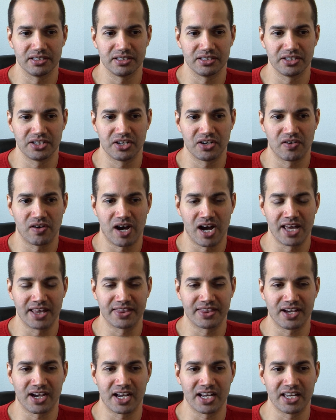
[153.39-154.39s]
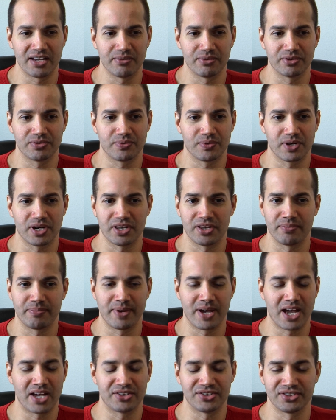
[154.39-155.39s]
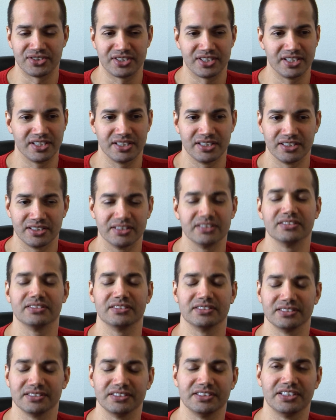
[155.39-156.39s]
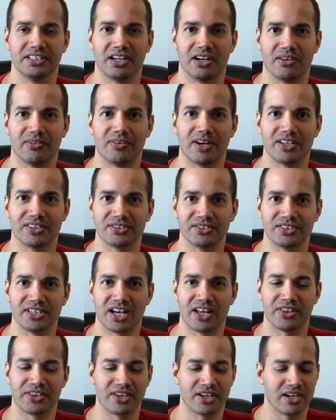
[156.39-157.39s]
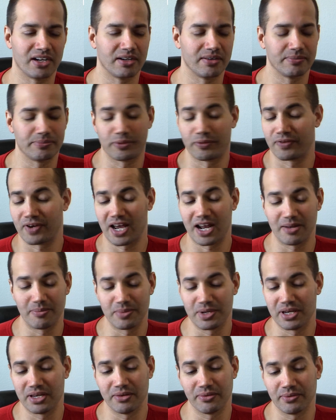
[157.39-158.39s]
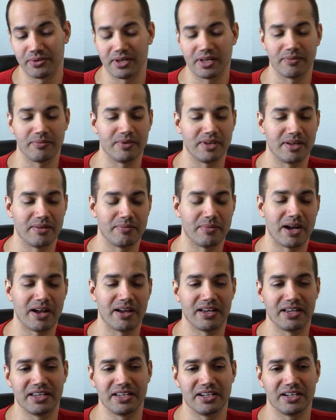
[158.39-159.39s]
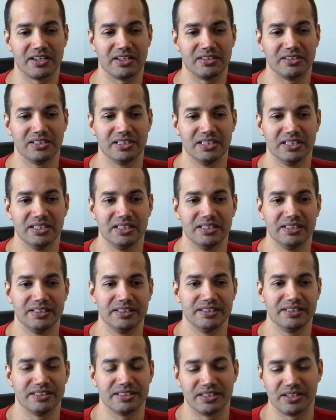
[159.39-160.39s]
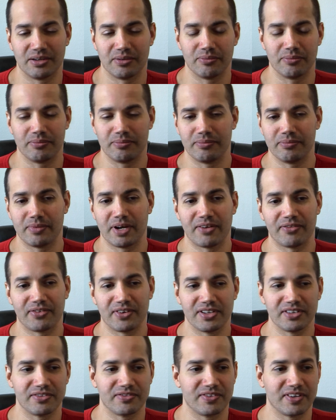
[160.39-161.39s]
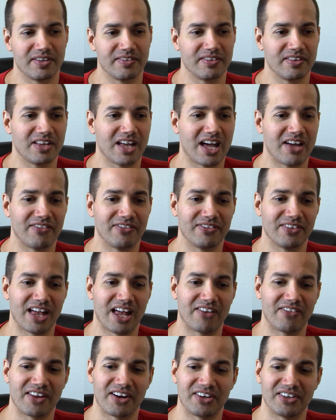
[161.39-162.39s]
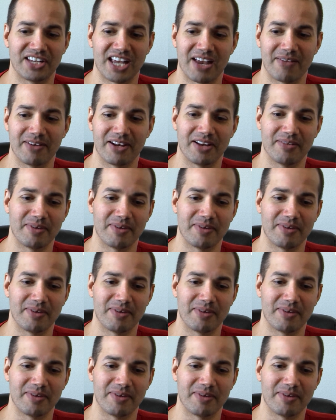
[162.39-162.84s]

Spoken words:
You know, I thought he was one of the best, you know, wrestlers out there. Provided me and my, you know, my friends and family a lot of entertainment.